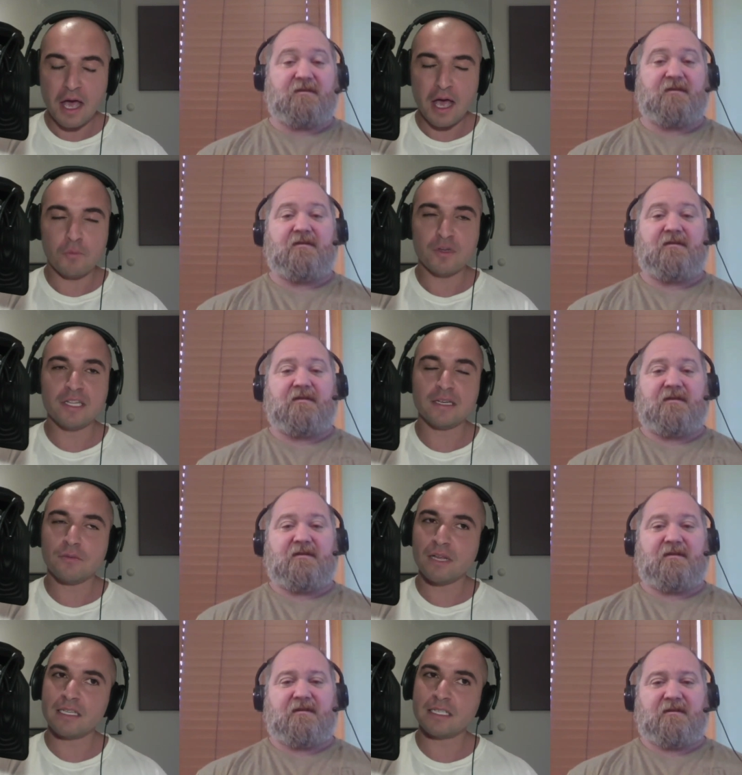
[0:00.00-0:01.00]
Speaker 1: Uh, we
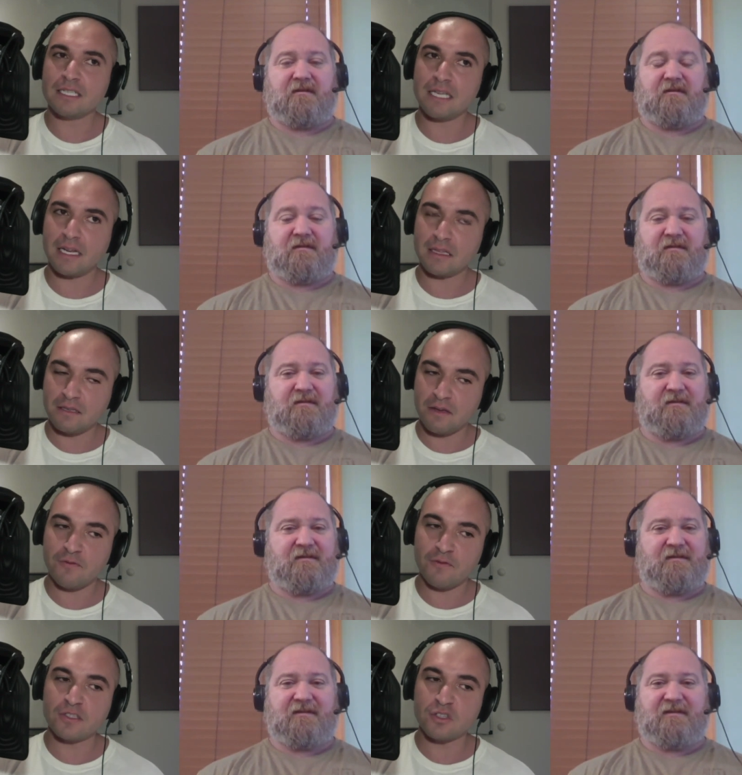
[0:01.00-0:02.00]
didn't really see any
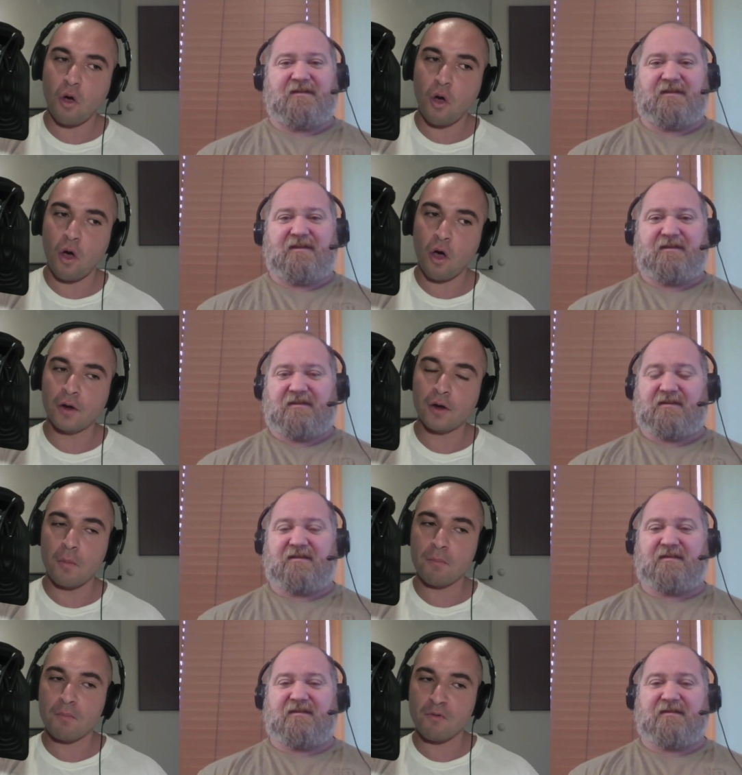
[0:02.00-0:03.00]
difference on
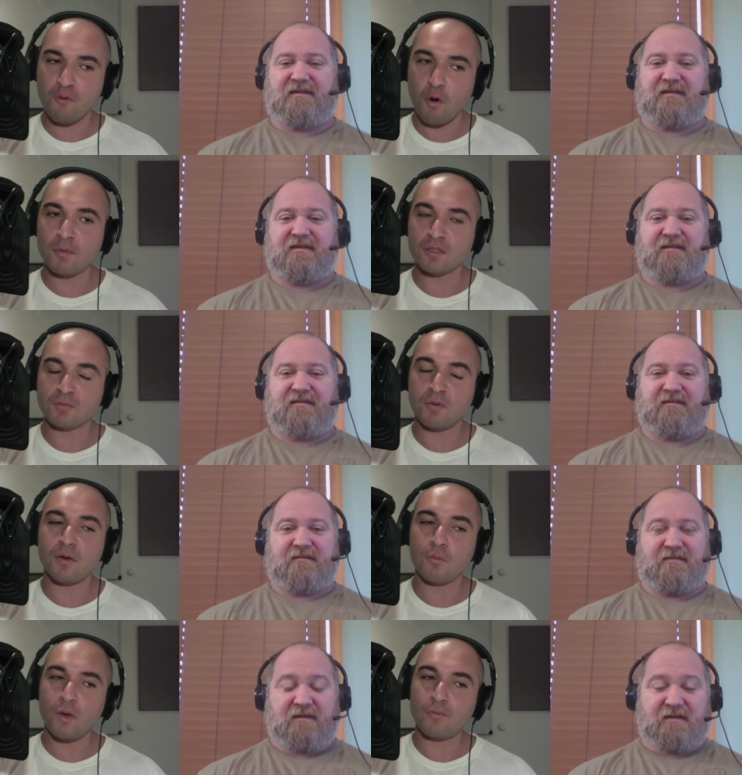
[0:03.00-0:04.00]
performance.
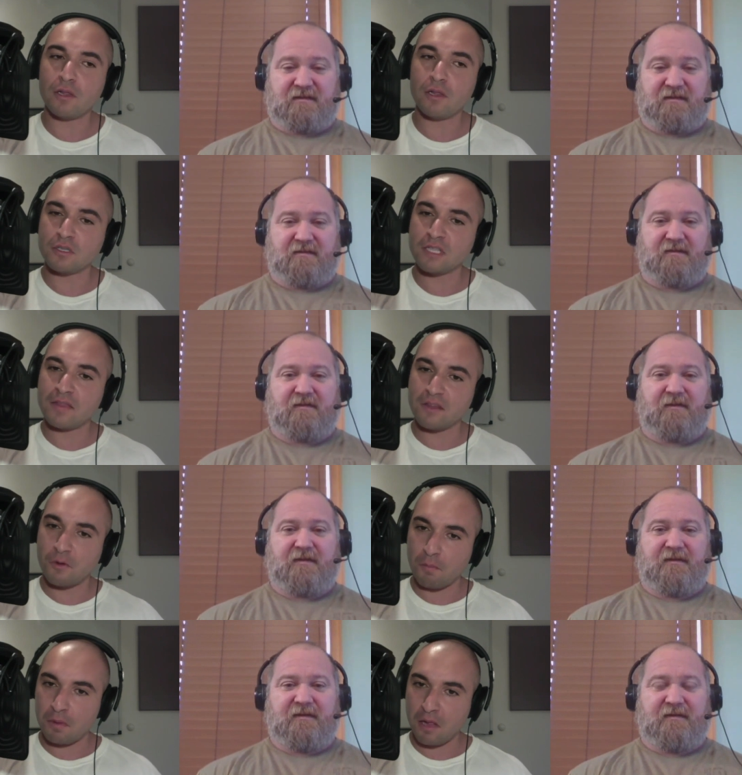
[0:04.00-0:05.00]
But when we looked at
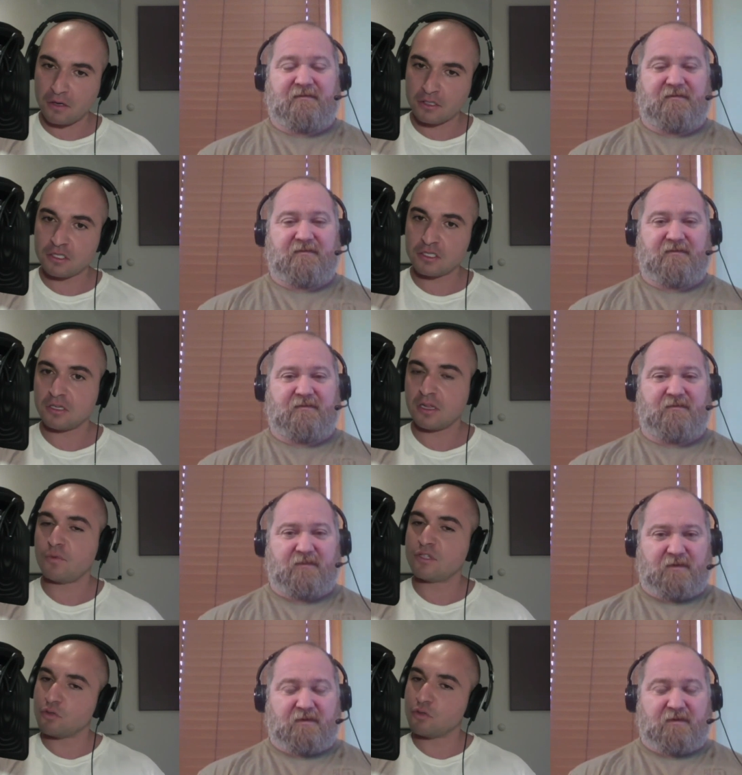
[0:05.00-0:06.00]
their bloods,
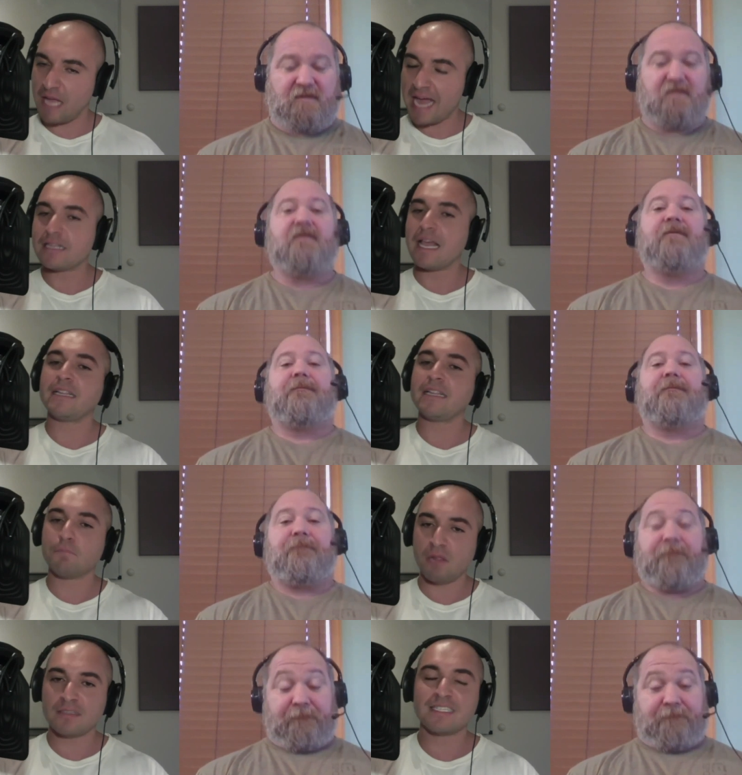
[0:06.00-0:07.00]
like we took
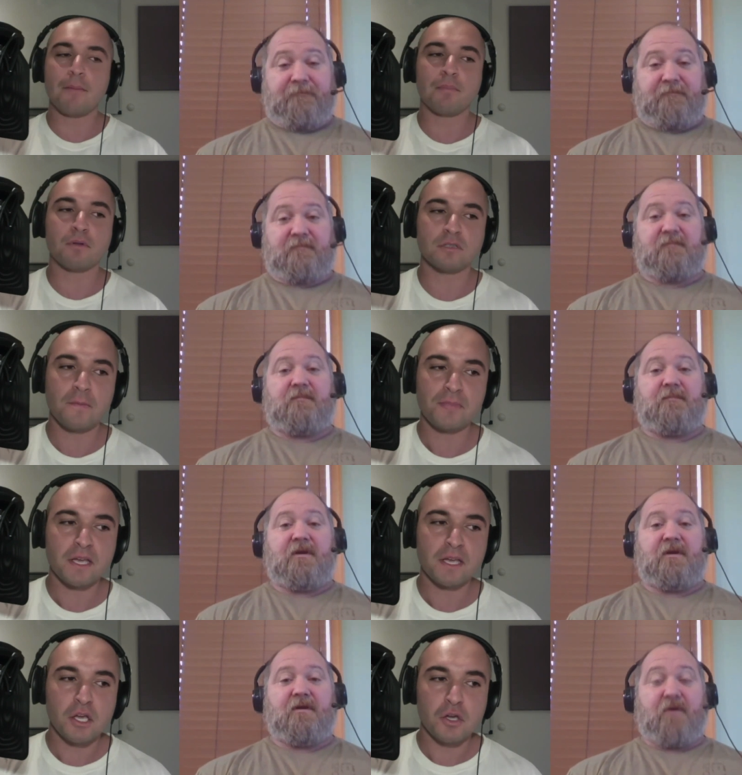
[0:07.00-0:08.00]
eight blood samples,
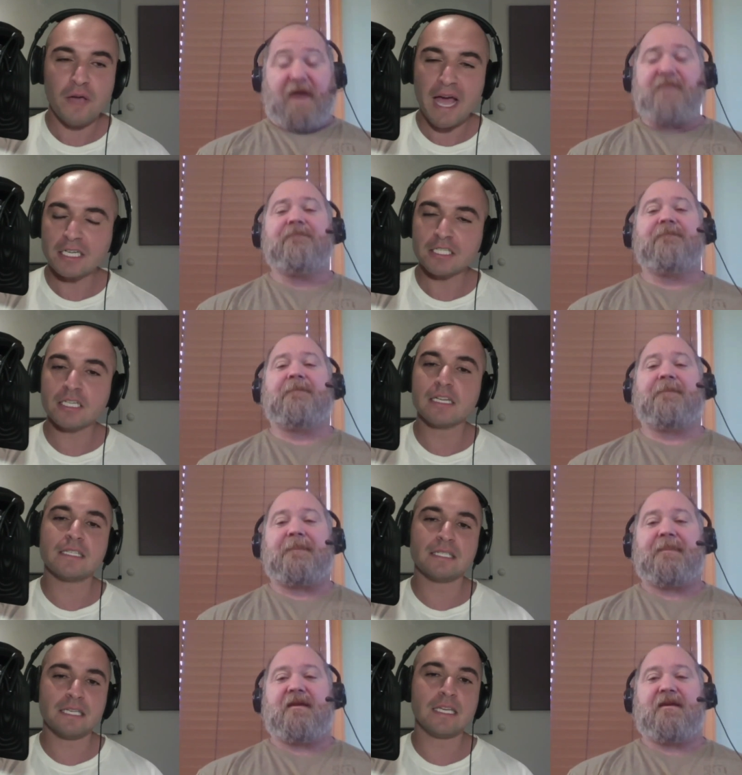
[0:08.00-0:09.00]
okay.
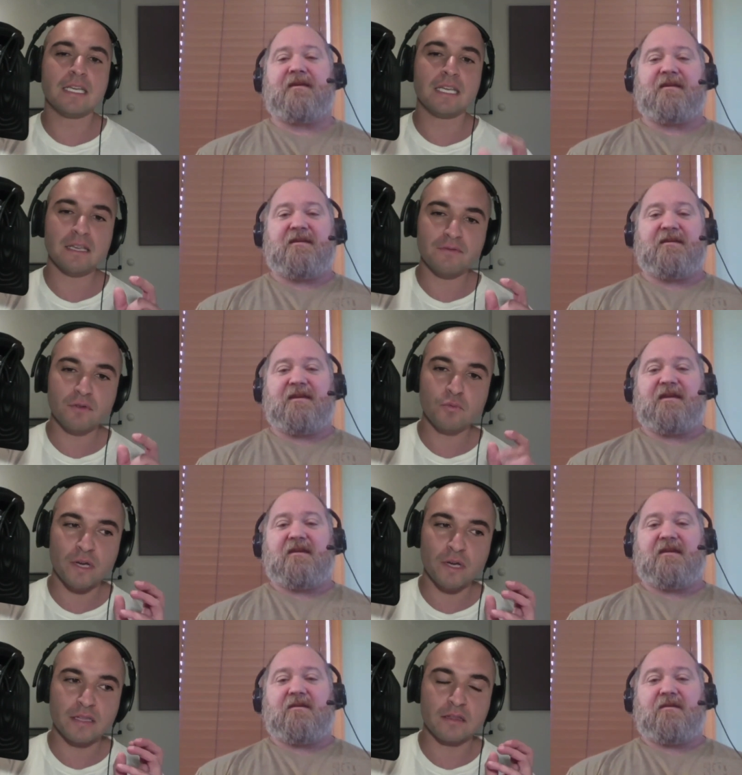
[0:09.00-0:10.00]
actually see even
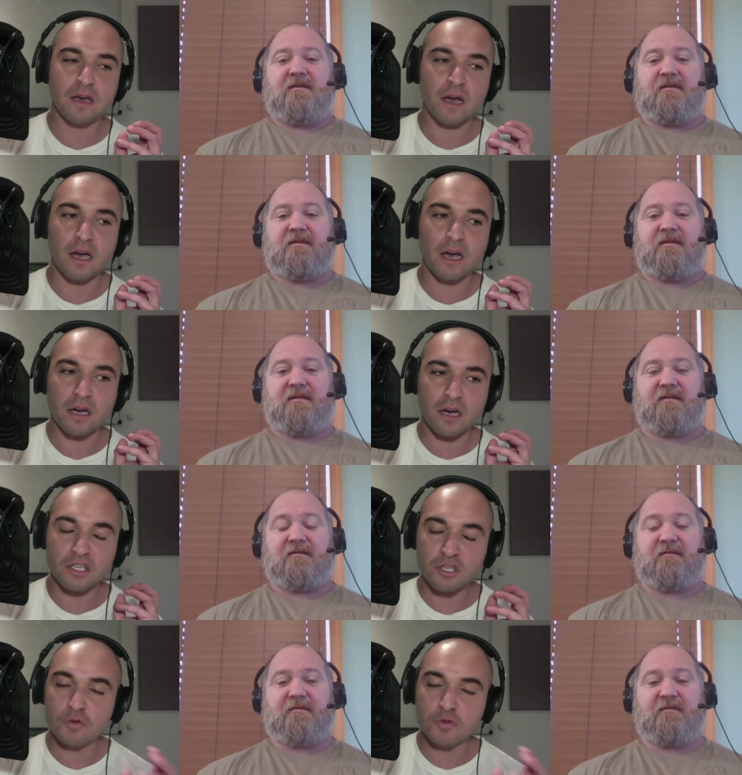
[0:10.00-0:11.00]
with a, a
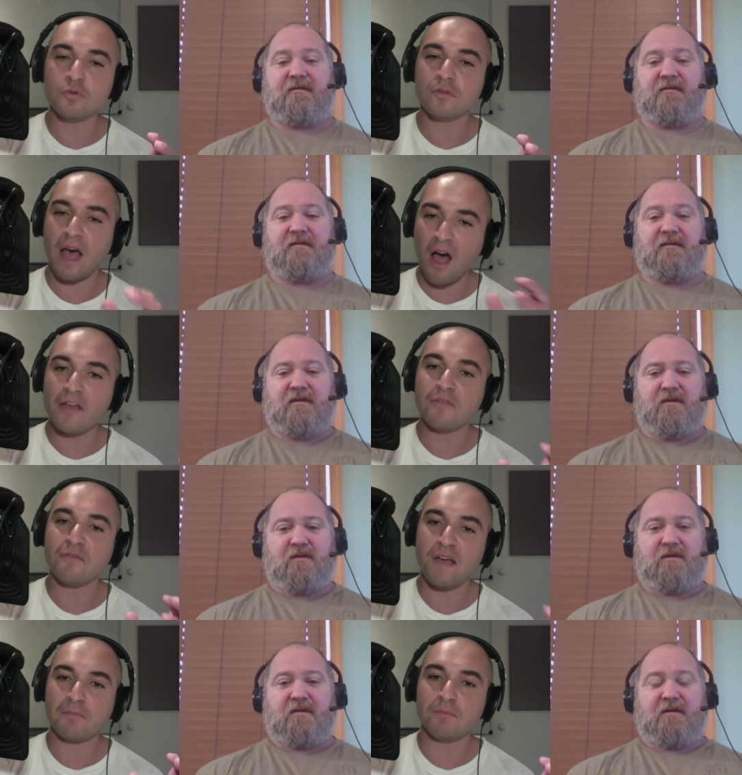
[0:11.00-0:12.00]
acute high
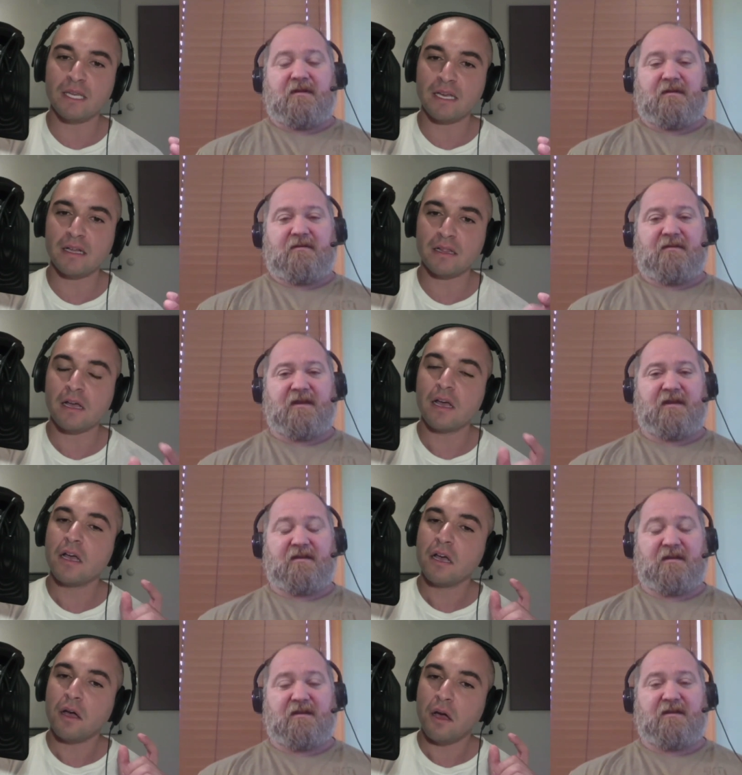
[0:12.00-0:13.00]
fat meal.
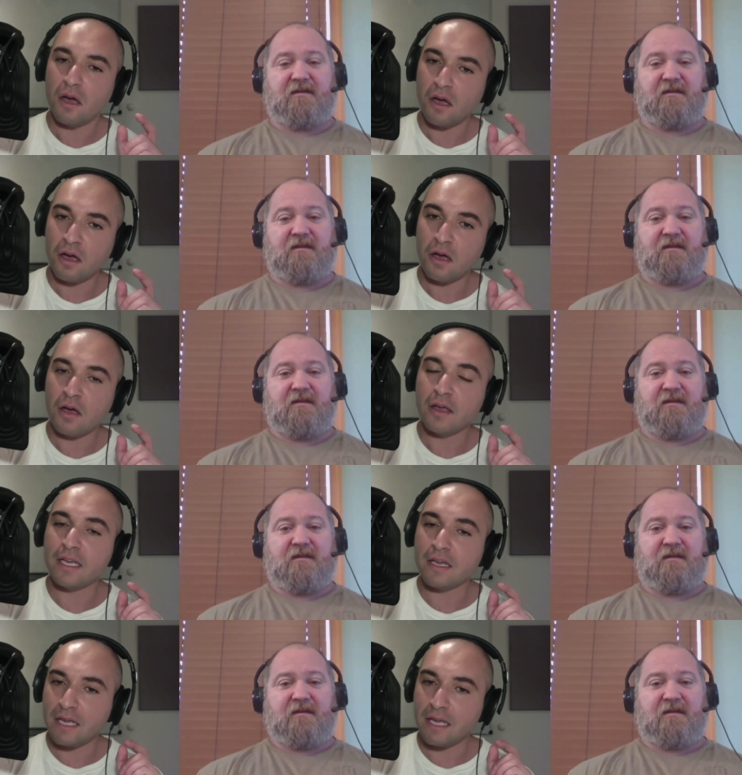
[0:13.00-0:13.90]
Uh,